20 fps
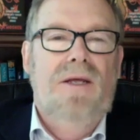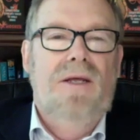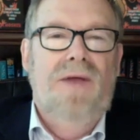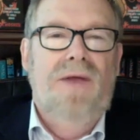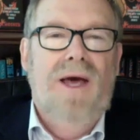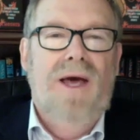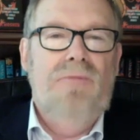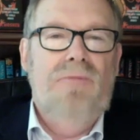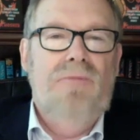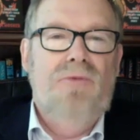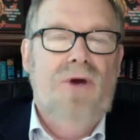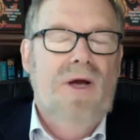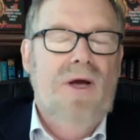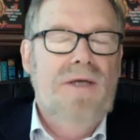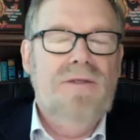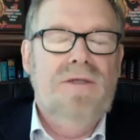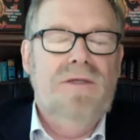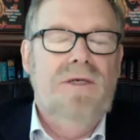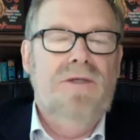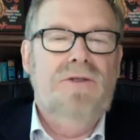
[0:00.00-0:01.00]
that
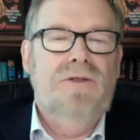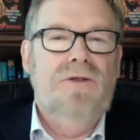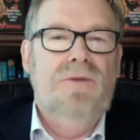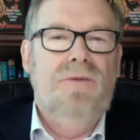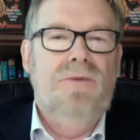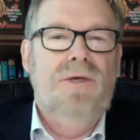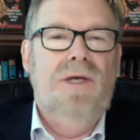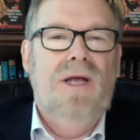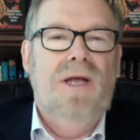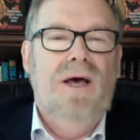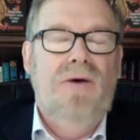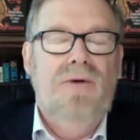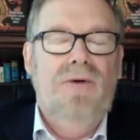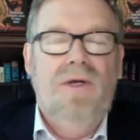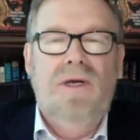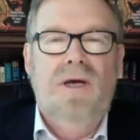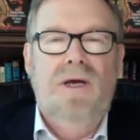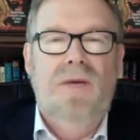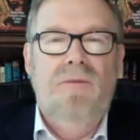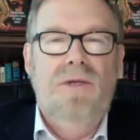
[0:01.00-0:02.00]
process should be allowed to
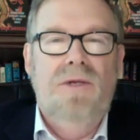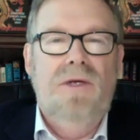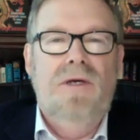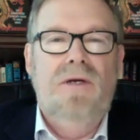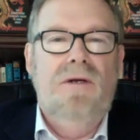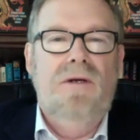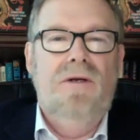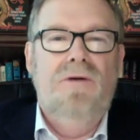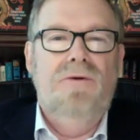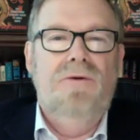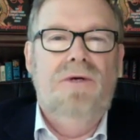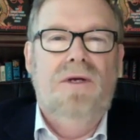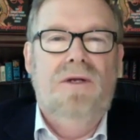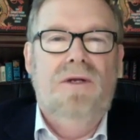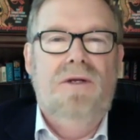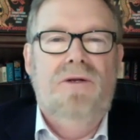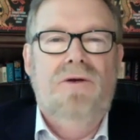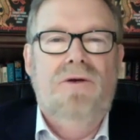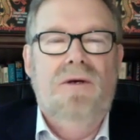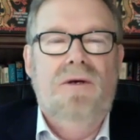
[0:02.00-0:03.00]
come
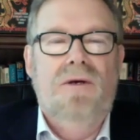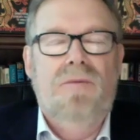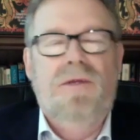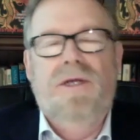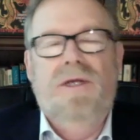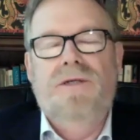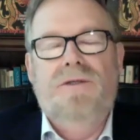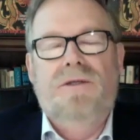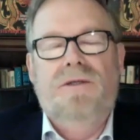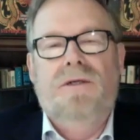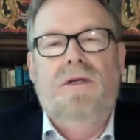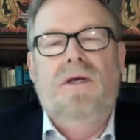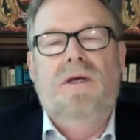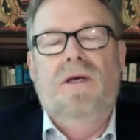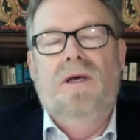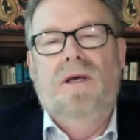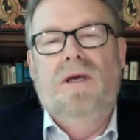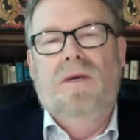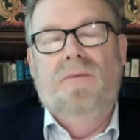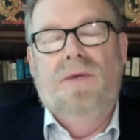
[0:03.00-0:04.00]
to completion,
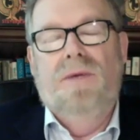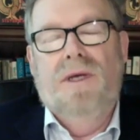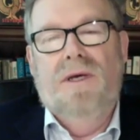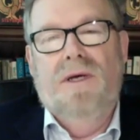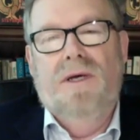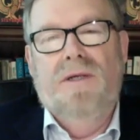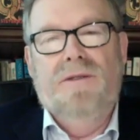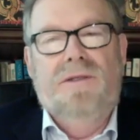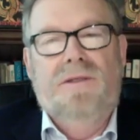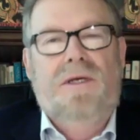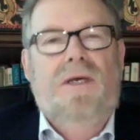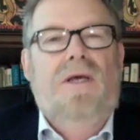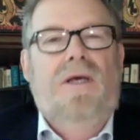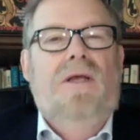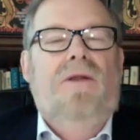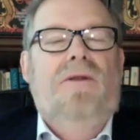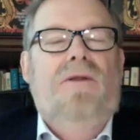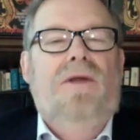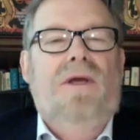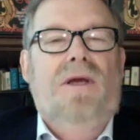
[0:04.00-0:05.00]
because
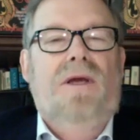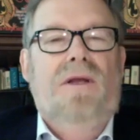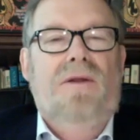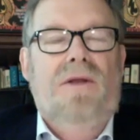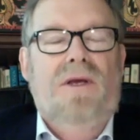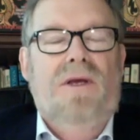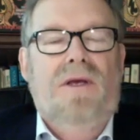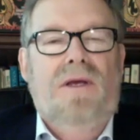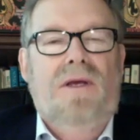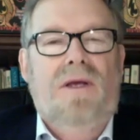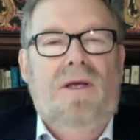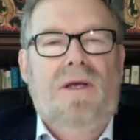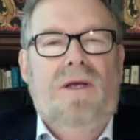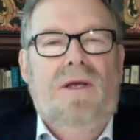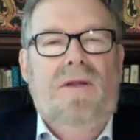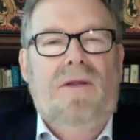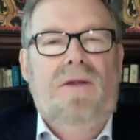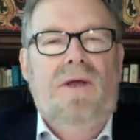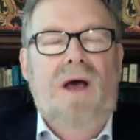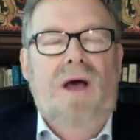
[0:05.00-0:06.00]
the
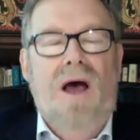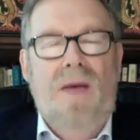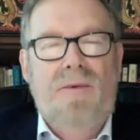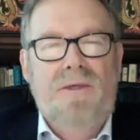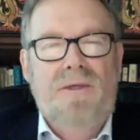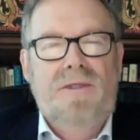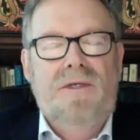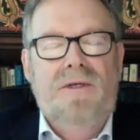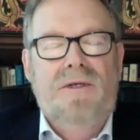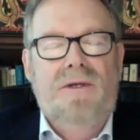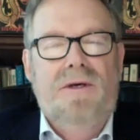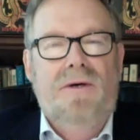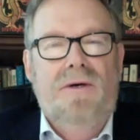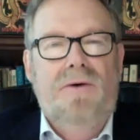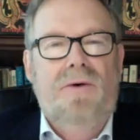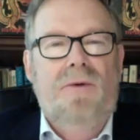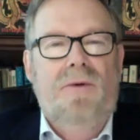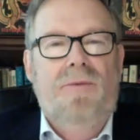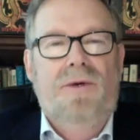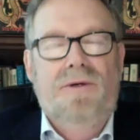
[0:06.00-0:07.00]
opposite,
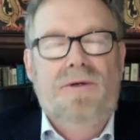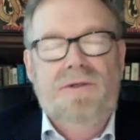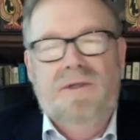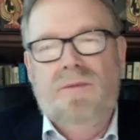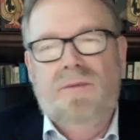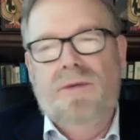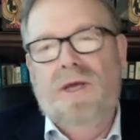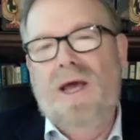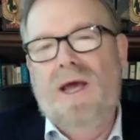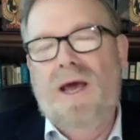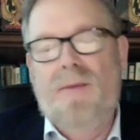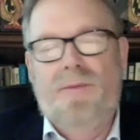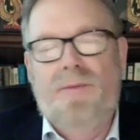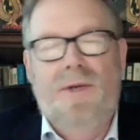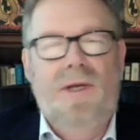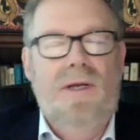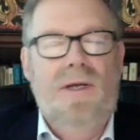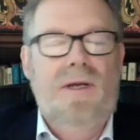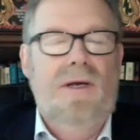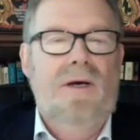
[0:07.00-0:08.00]
though, appears to be
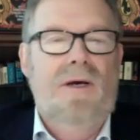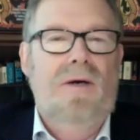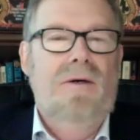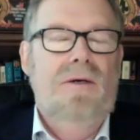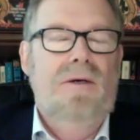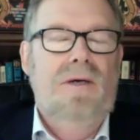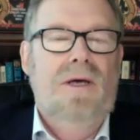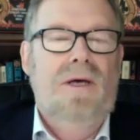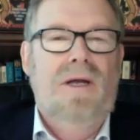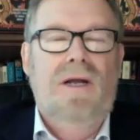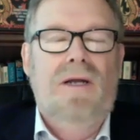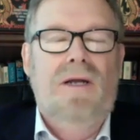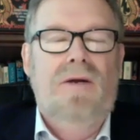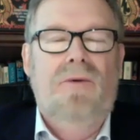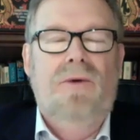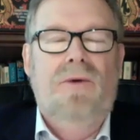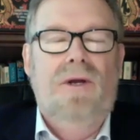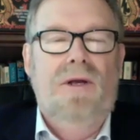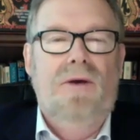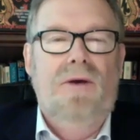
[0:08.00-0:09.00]
happening now. And I don't
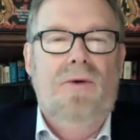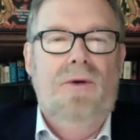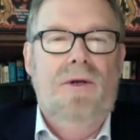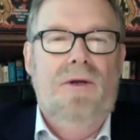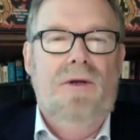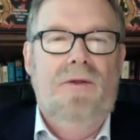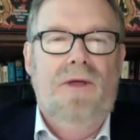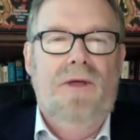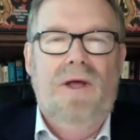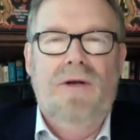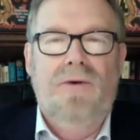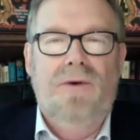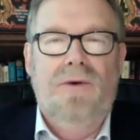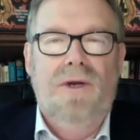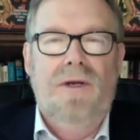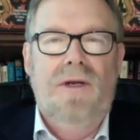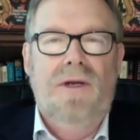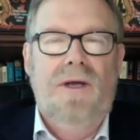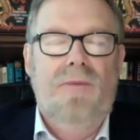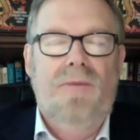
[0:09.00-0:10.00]
want to go into that in
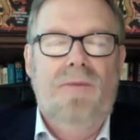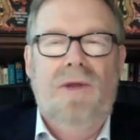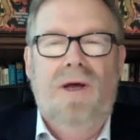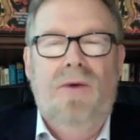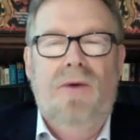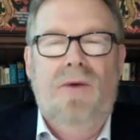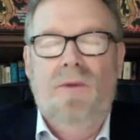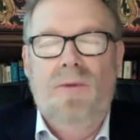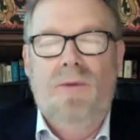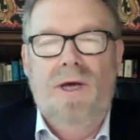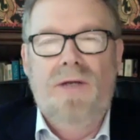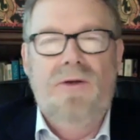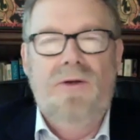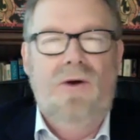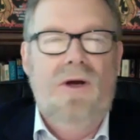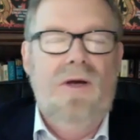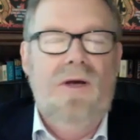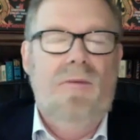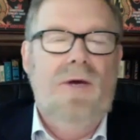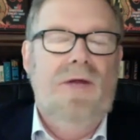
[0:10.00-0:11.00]
great depth now. We might
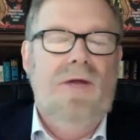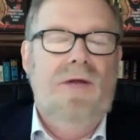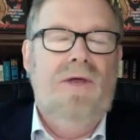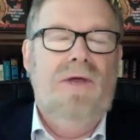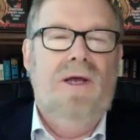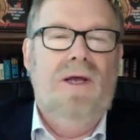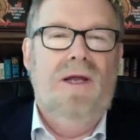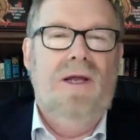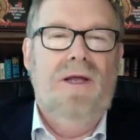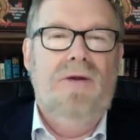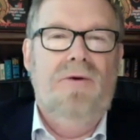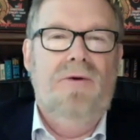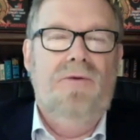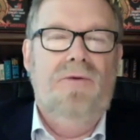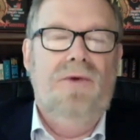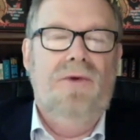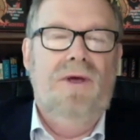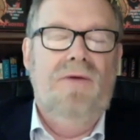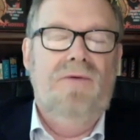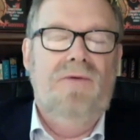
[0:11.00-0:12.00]
talk about that later if
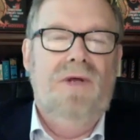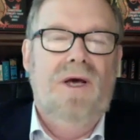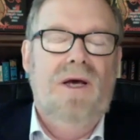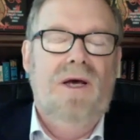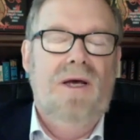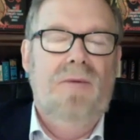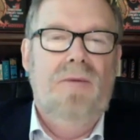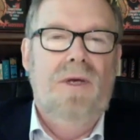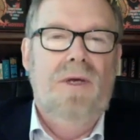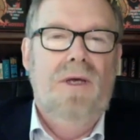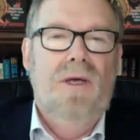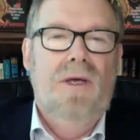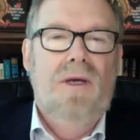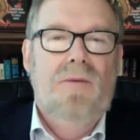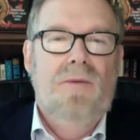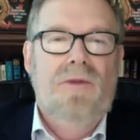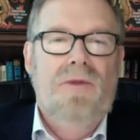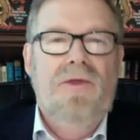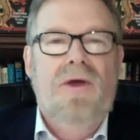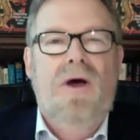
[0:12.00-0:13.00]
we have time.
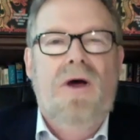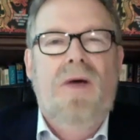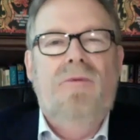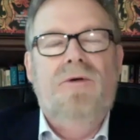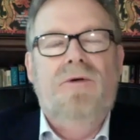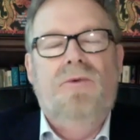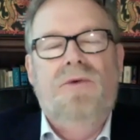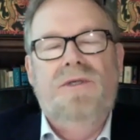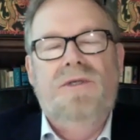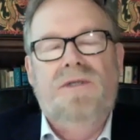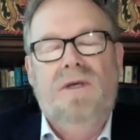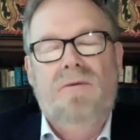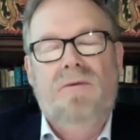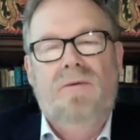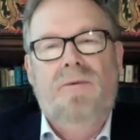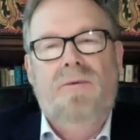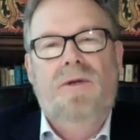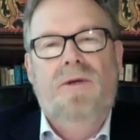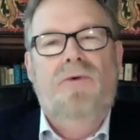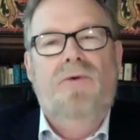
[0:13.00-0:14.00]
But the opposite, we seem to
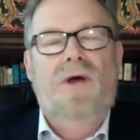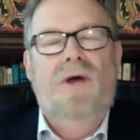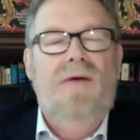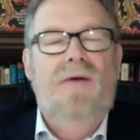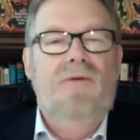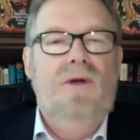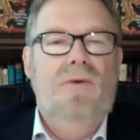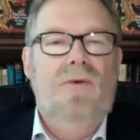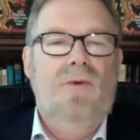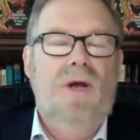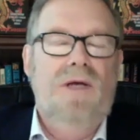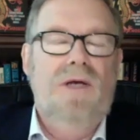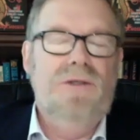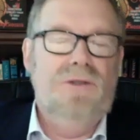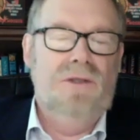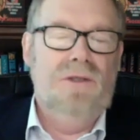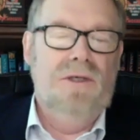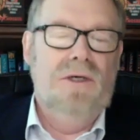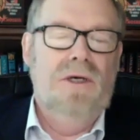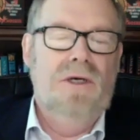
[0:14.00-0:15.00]
be driving
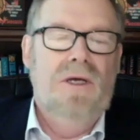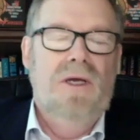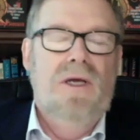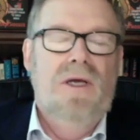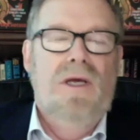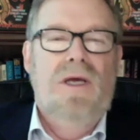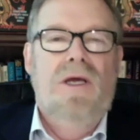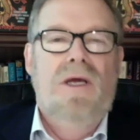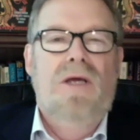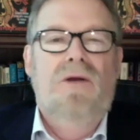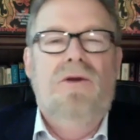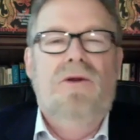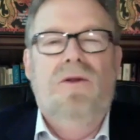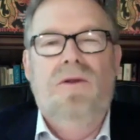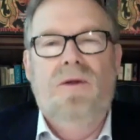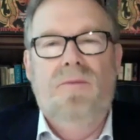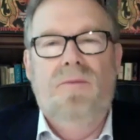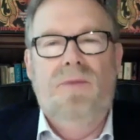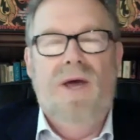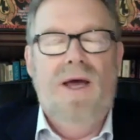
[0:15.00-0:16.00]
Russia
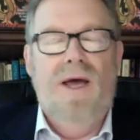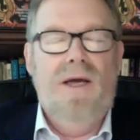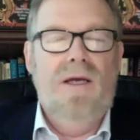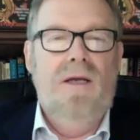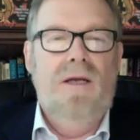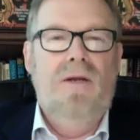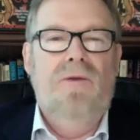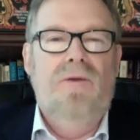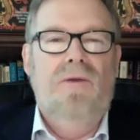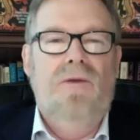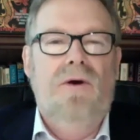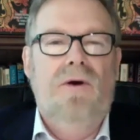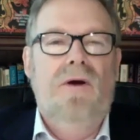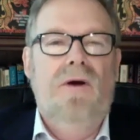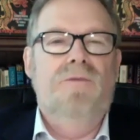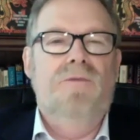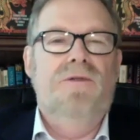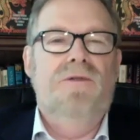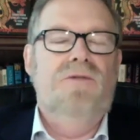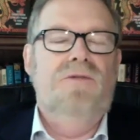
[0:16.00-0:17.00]
back into the
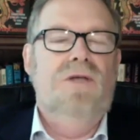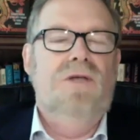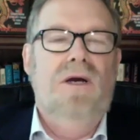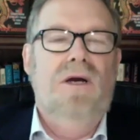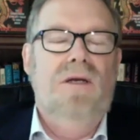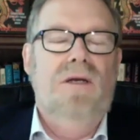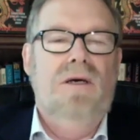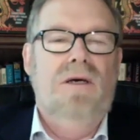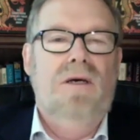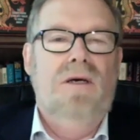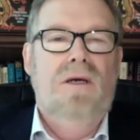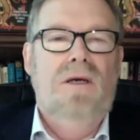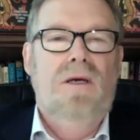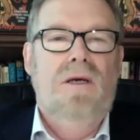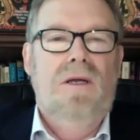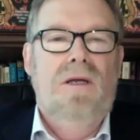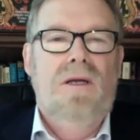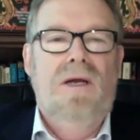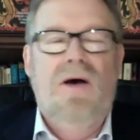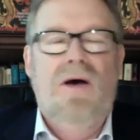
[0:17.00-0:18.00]
arms of China.
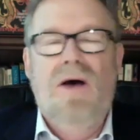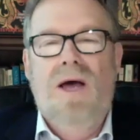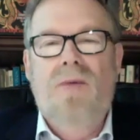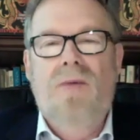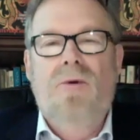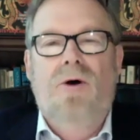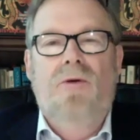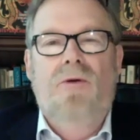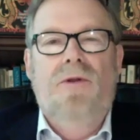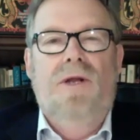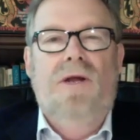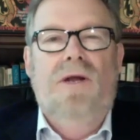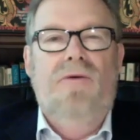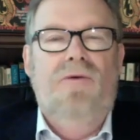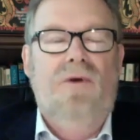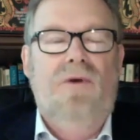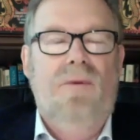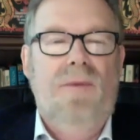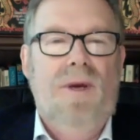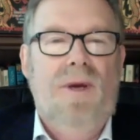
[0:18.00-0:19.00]
Now, I'm old enough
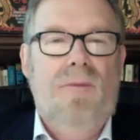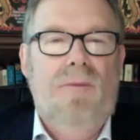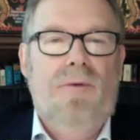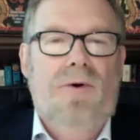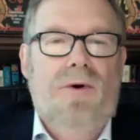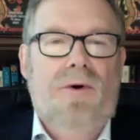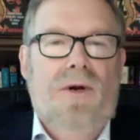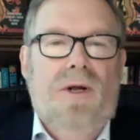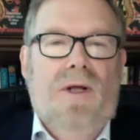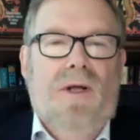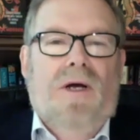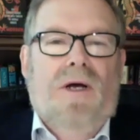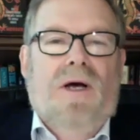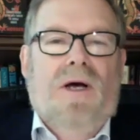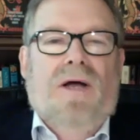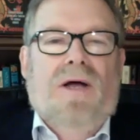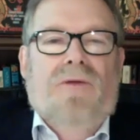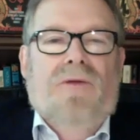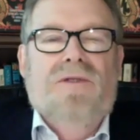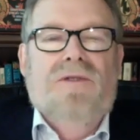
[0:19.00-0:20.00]
to remember
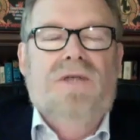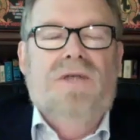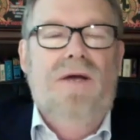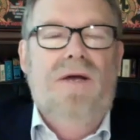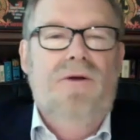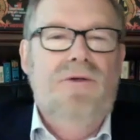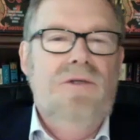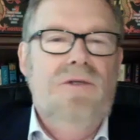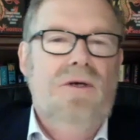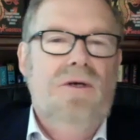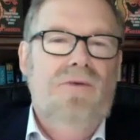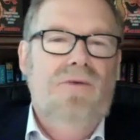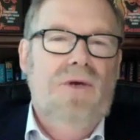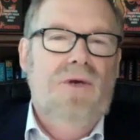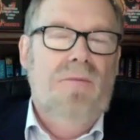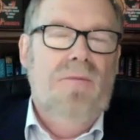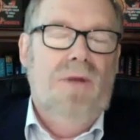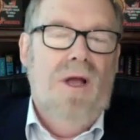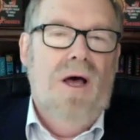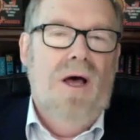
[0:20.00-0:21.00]
the
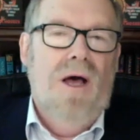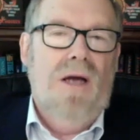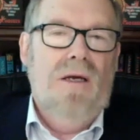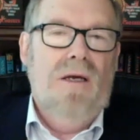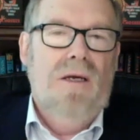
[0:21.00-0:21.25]
Sino-Soviet bloc